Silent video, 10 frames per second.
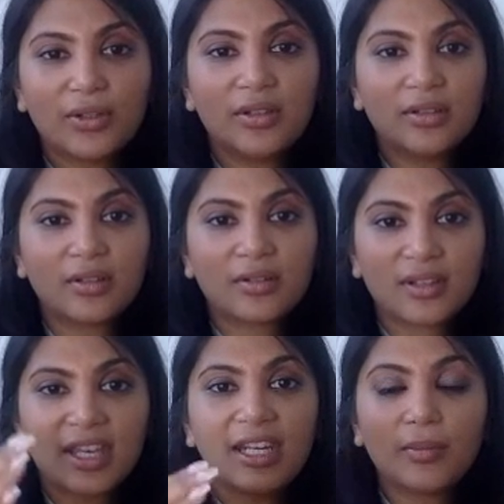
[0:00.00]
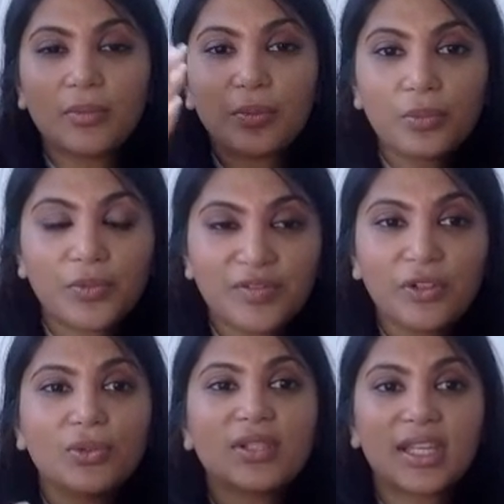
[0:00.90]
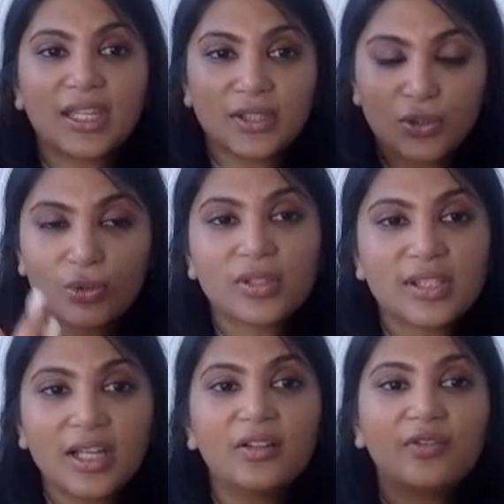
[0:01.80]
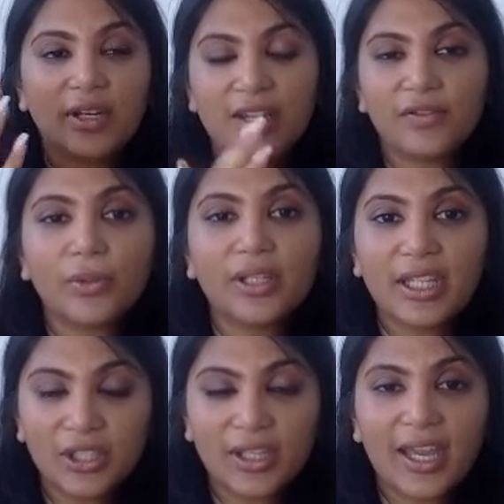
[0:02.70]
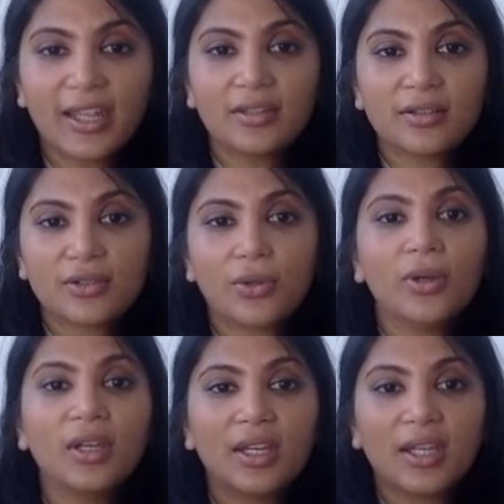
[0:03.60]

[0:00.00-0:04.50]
on getting reviews against yourself and everyone that you can. So